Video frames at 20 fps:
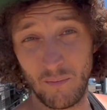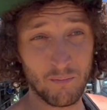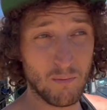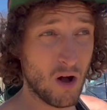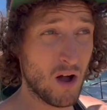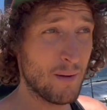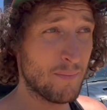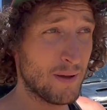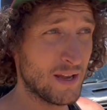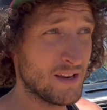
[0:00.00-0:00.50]

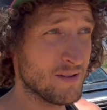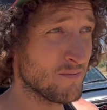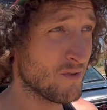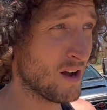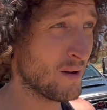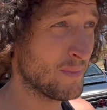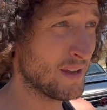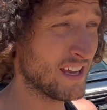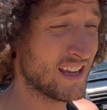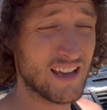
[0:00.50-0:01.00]
My opinion
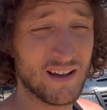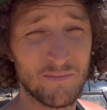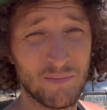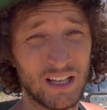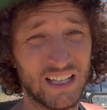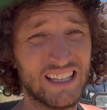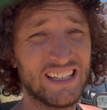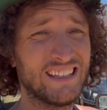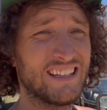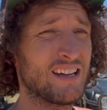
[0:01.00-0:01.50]
might be
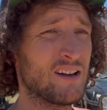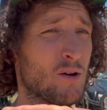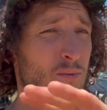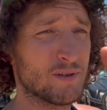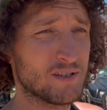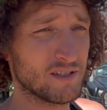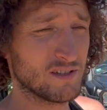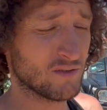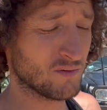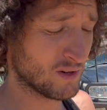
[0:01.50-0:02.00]
completely
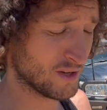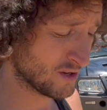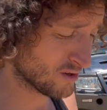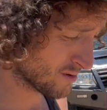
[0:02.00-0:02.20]
opposite to what your